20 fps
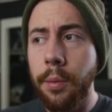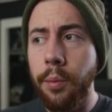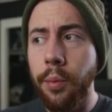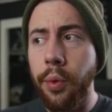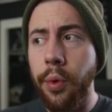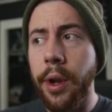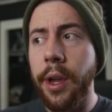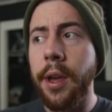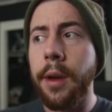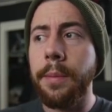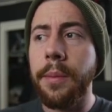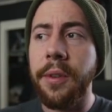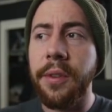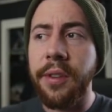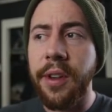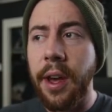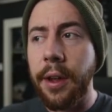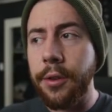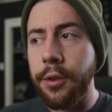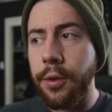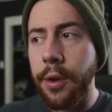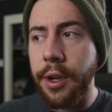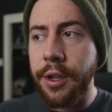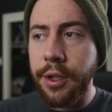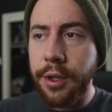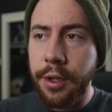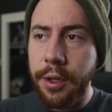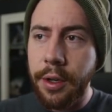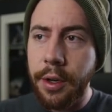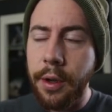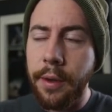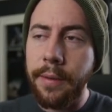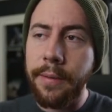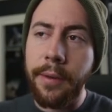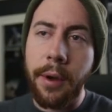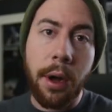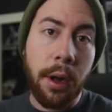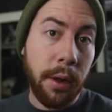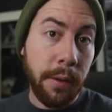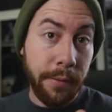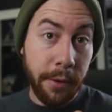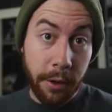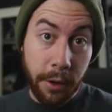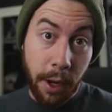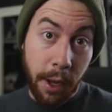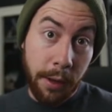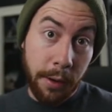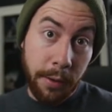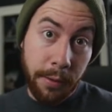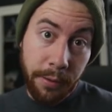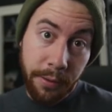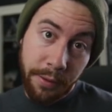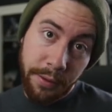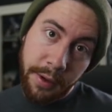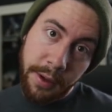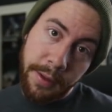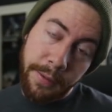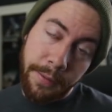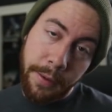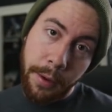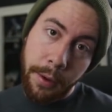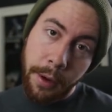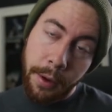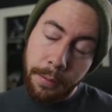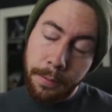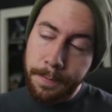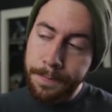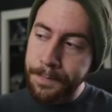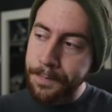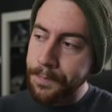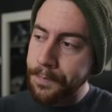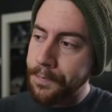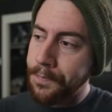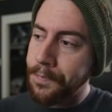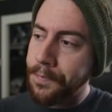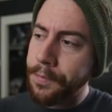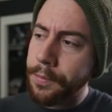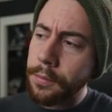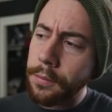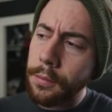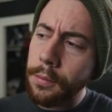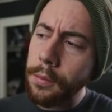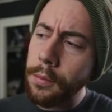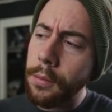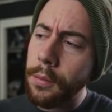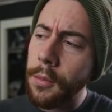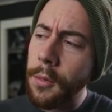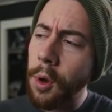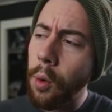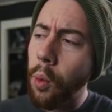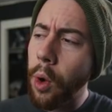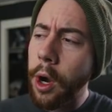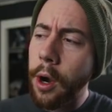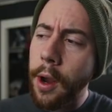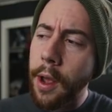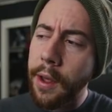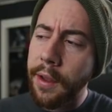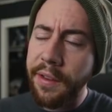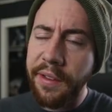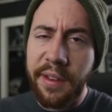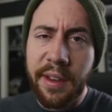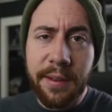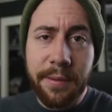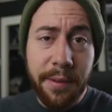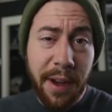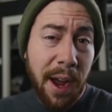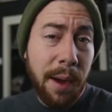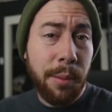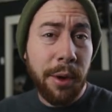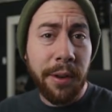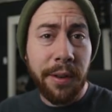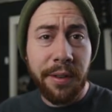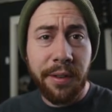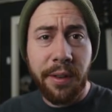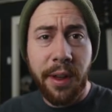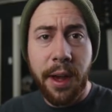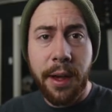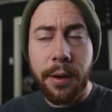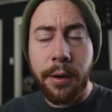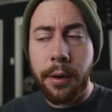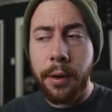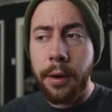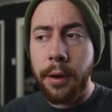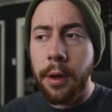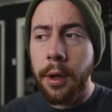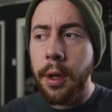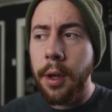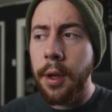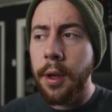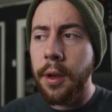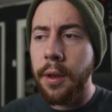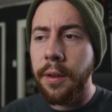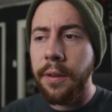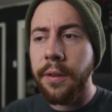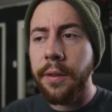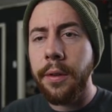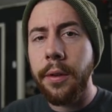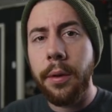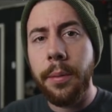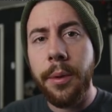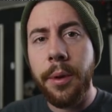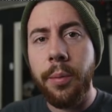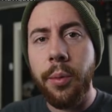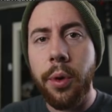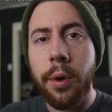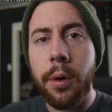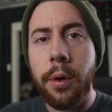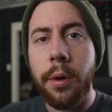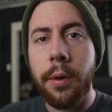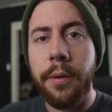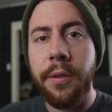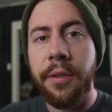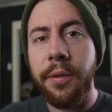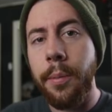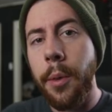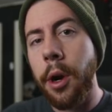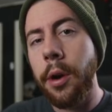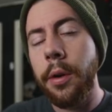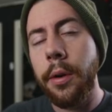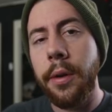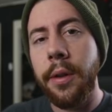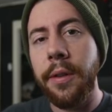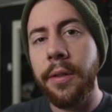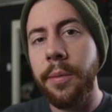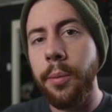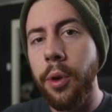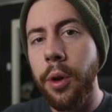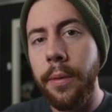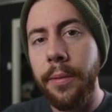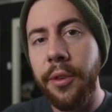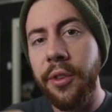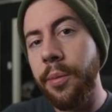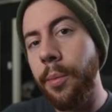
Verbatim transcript: bring up the saturation of all of your colors in the photo. Whereas the vibrance slider is a little bit more smart. It's more of a